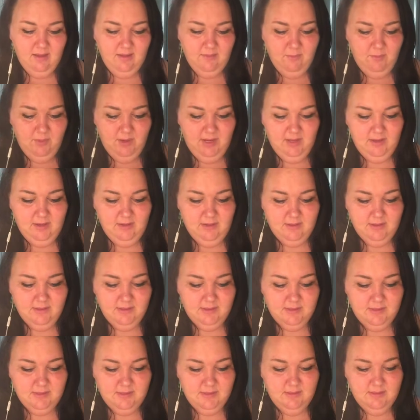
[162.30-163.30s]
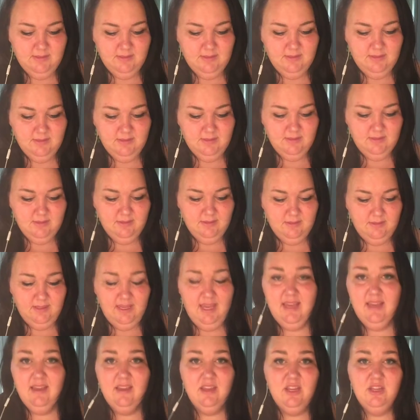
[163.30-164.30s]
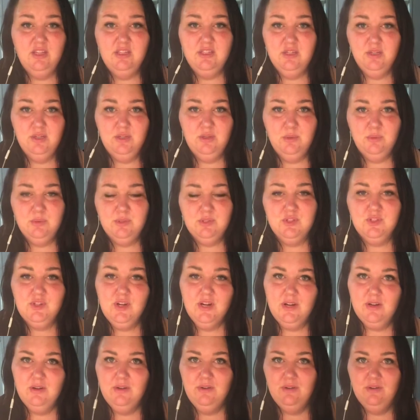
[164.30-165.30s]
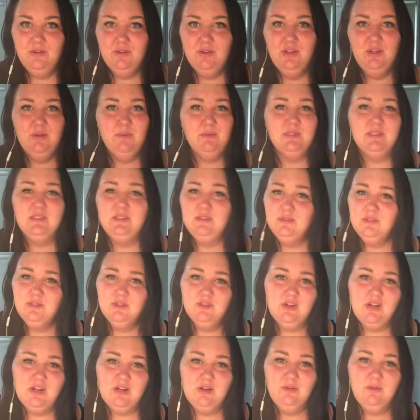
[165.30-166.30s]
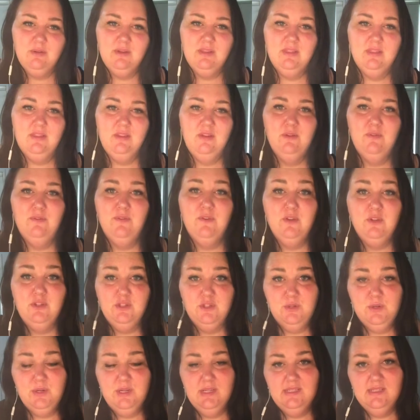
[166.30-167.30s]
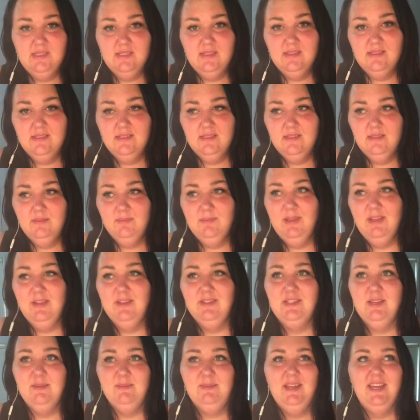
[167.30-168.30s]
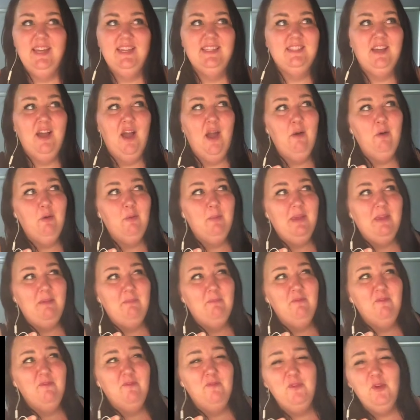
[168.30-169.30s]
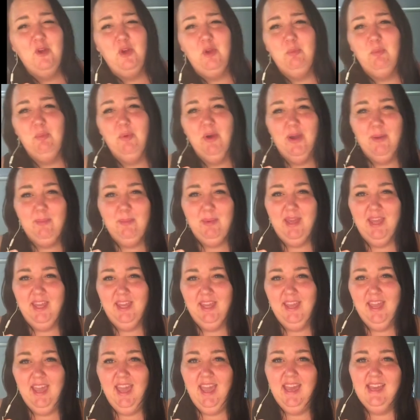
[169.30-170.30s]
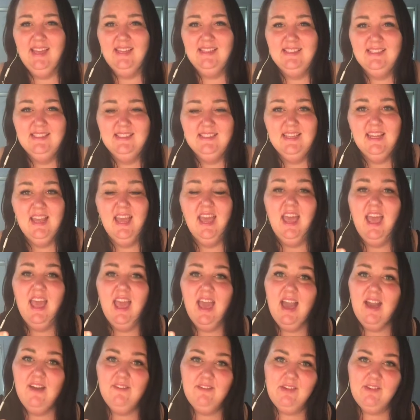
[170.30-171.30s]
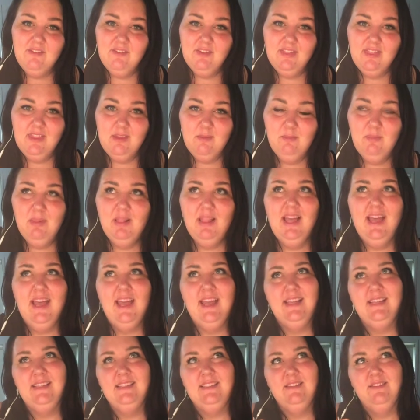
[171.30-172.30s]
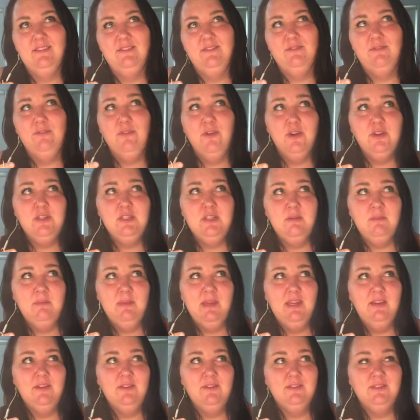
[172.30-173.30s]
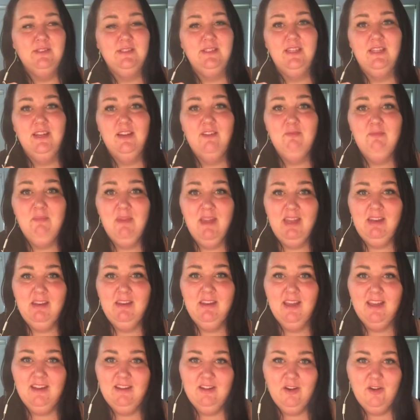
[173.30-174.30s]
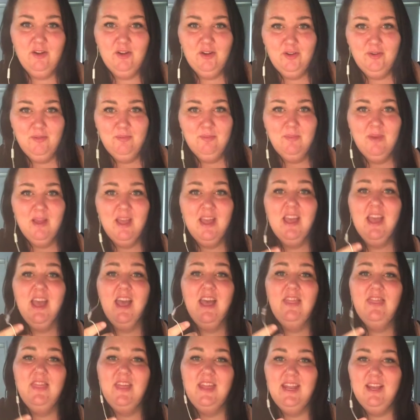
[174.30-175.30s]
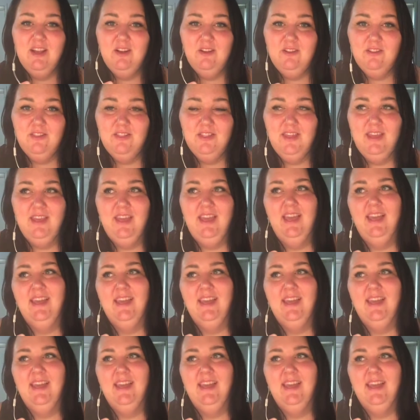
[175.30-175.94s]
What else? Yeah, you do. You'll struggle. You will still struggle with your food choices because some days I will be food prepping and have everything planned and frozen meals that I've made at home that are healthy.